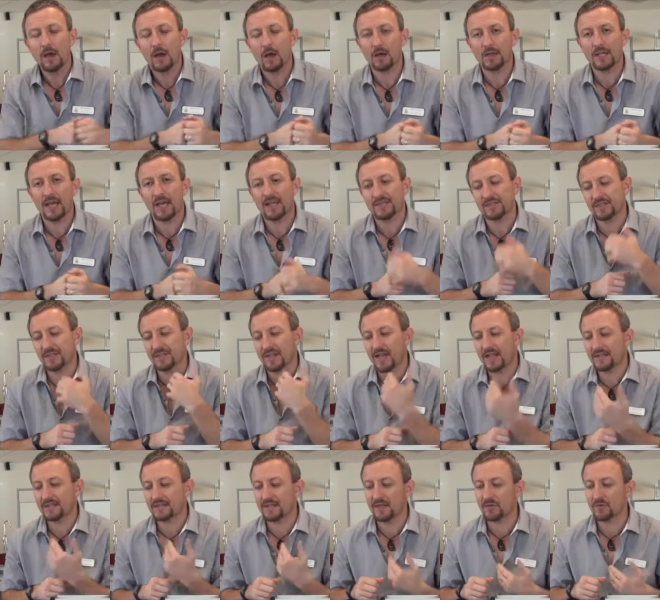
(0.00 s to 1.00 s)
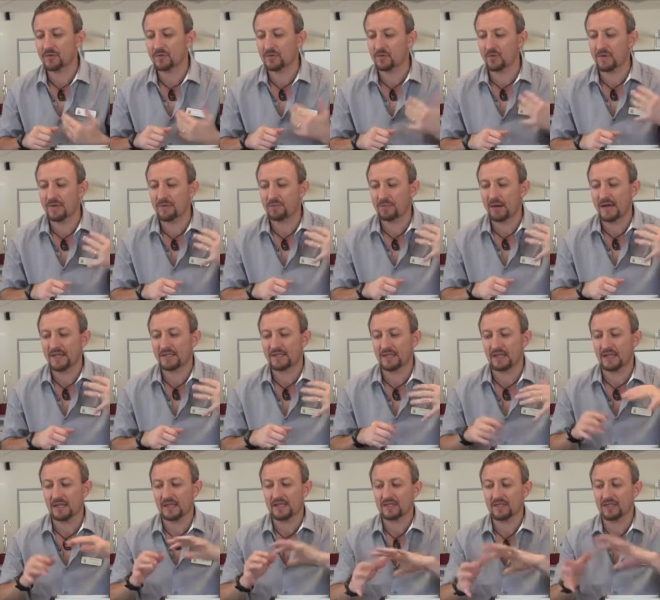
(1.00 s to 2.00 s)
Okay, so that deals with
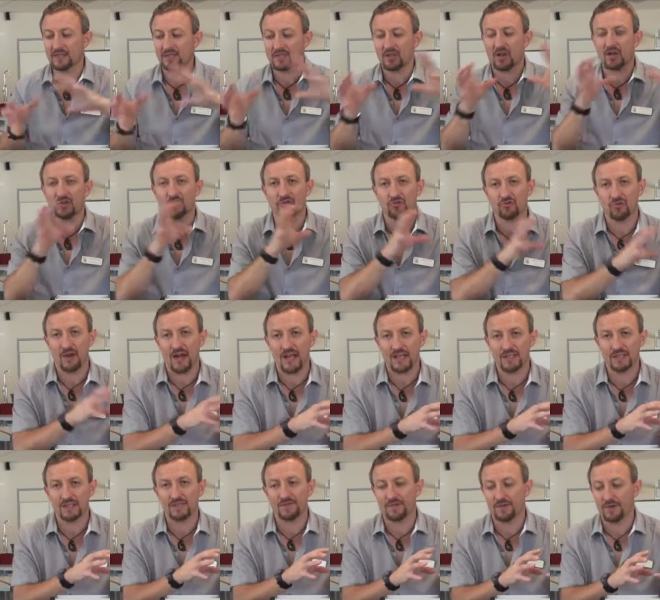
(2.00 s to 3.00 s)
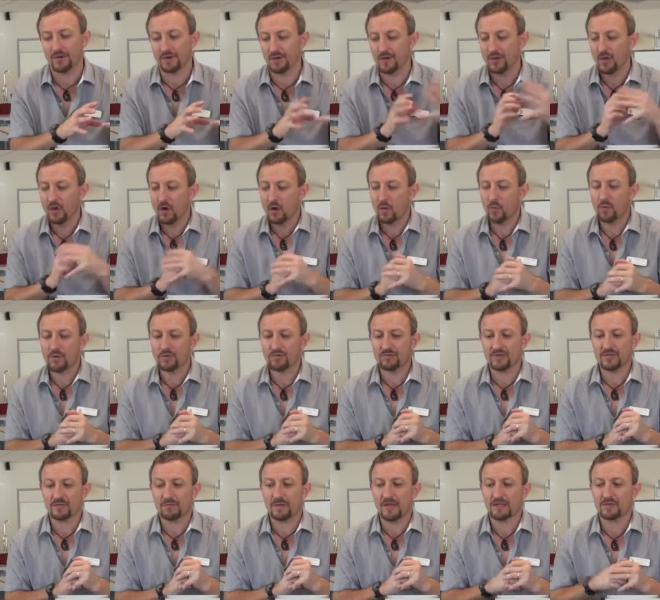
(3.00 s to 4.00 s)
basically just our transfer with
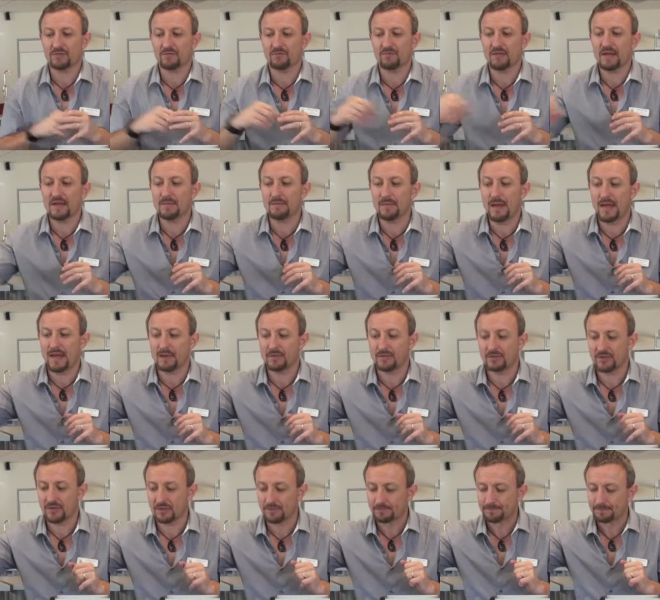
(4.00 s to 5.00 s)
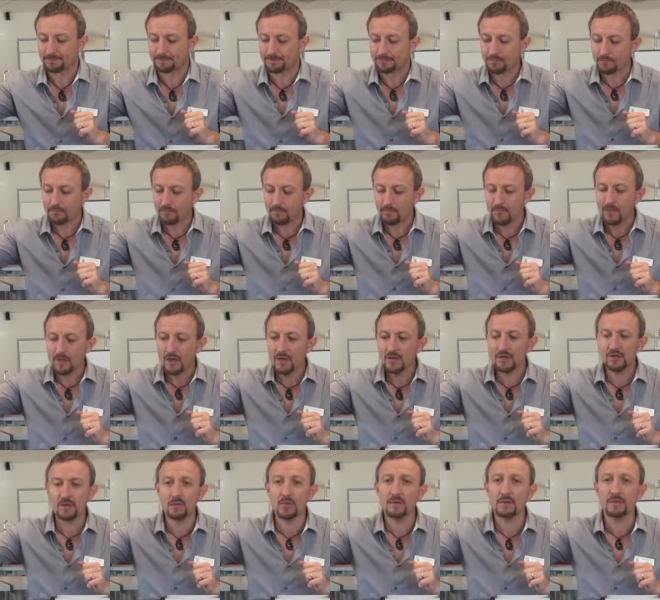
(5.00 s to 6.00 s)
respect to rebounds.
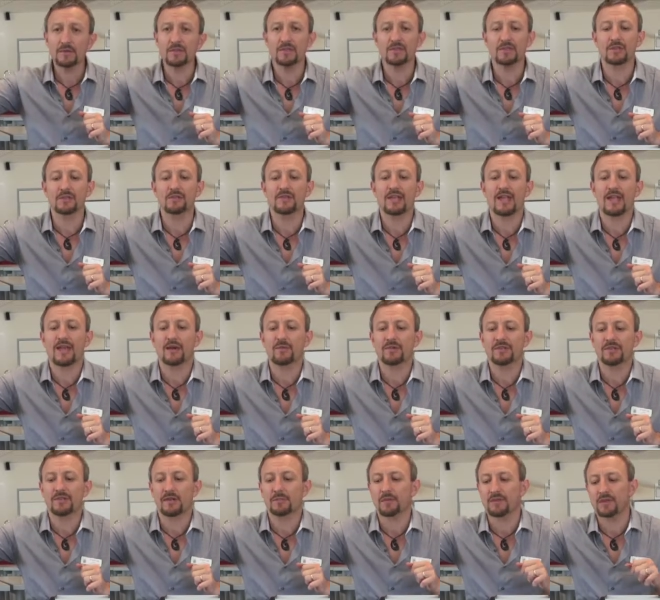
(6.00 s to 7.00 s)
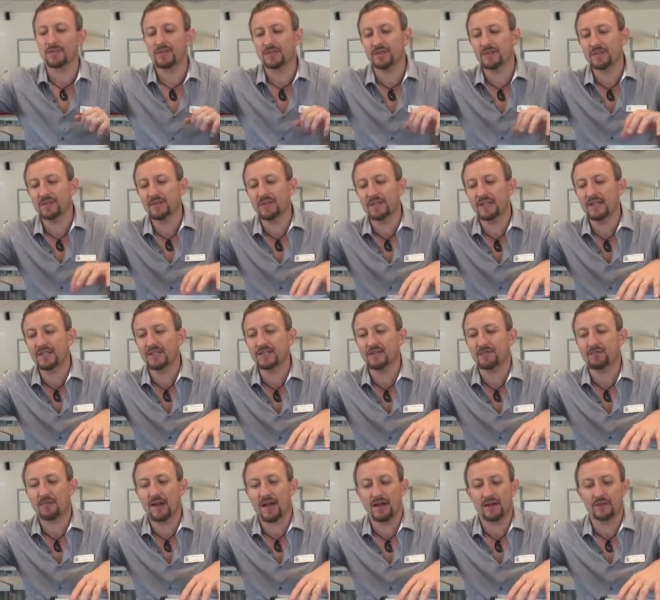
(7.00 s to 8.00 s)
So what I'm going to do now is I'm going to turn these
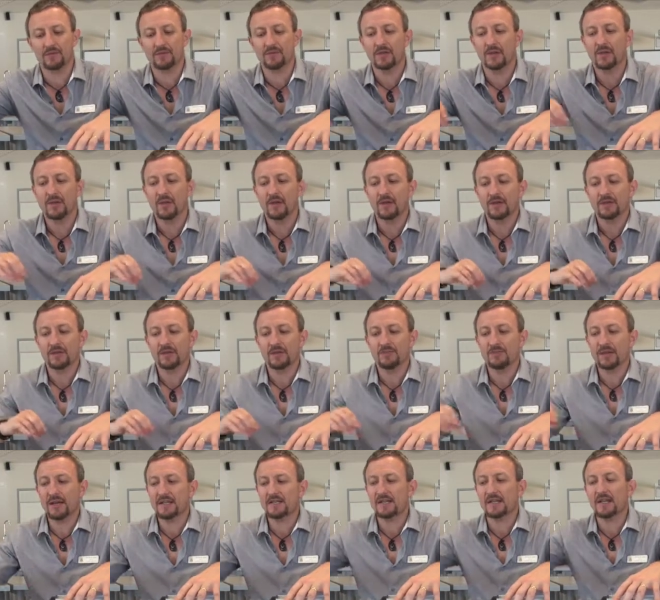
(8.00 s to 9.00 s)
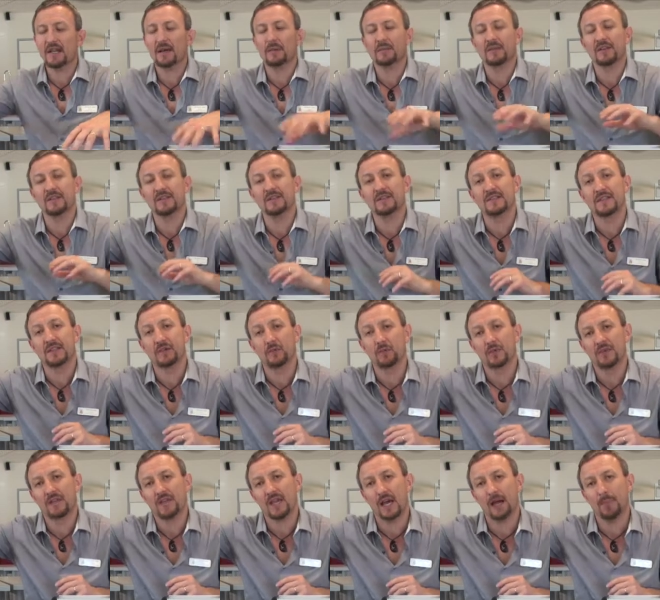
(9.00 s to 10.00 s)
around. So basically I'm going to deal
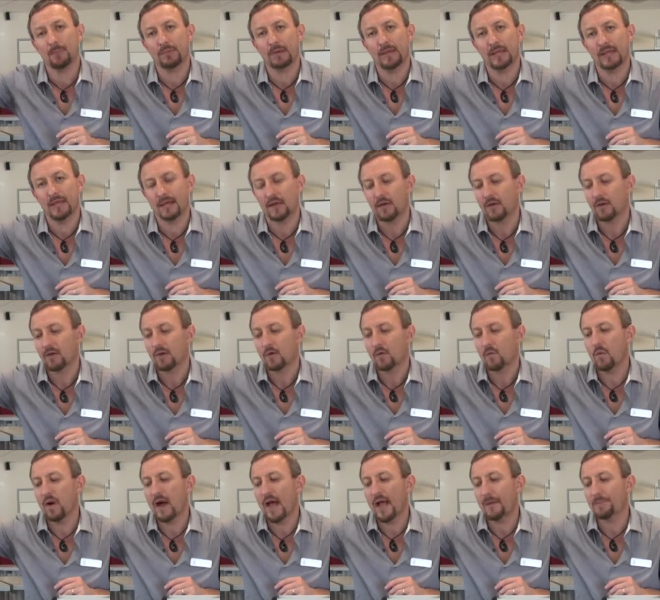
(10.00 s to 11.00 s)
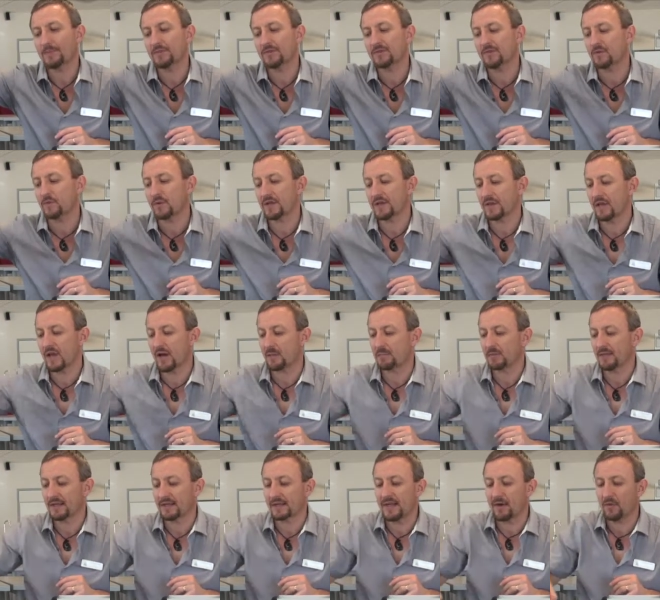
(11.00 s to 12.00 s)
with coupling. What happens with
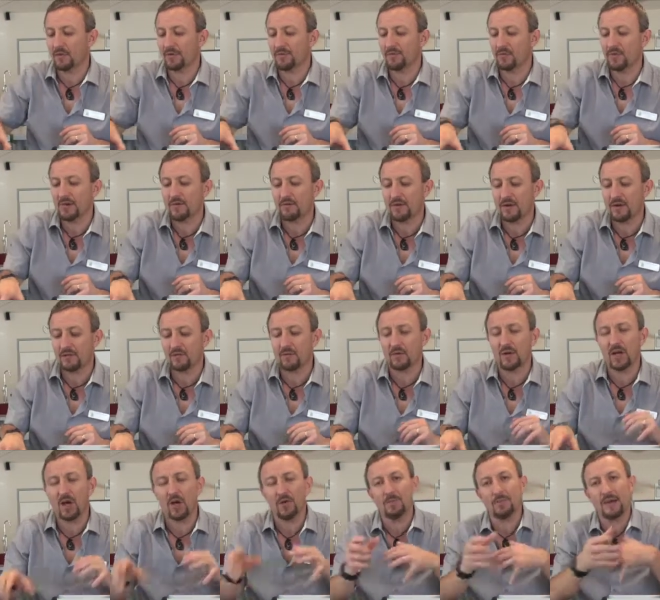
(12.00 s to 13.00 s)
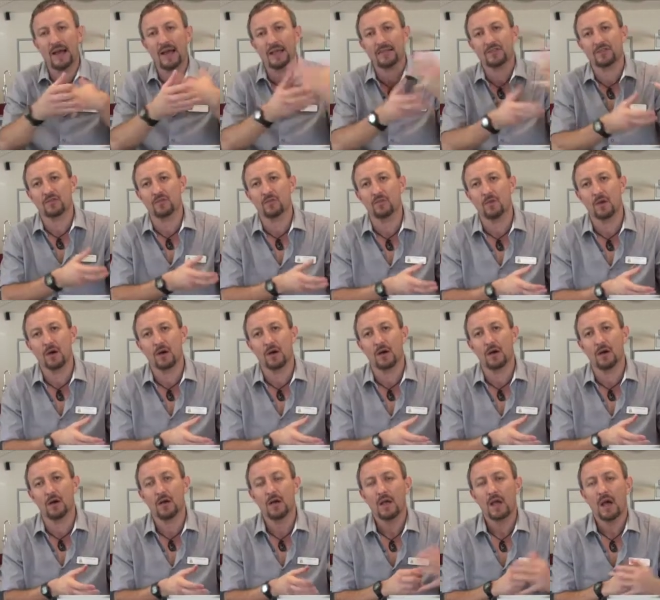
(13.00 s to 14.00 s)
coupling? Now if we were go back to
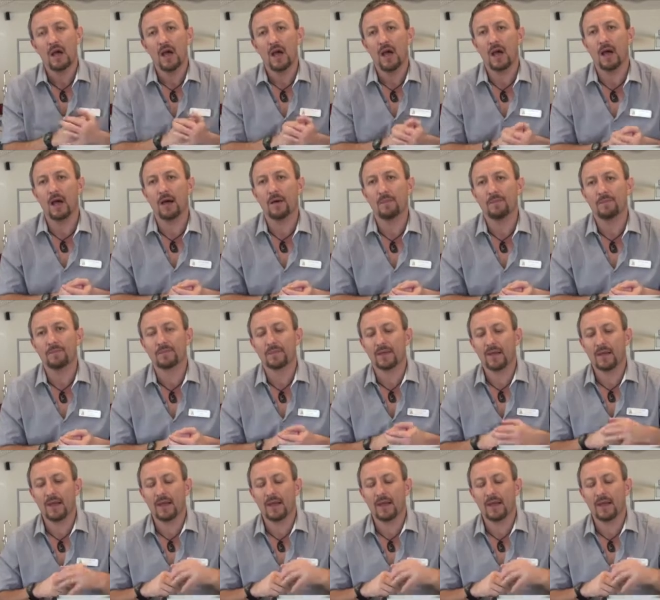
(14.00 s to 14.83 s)
our um,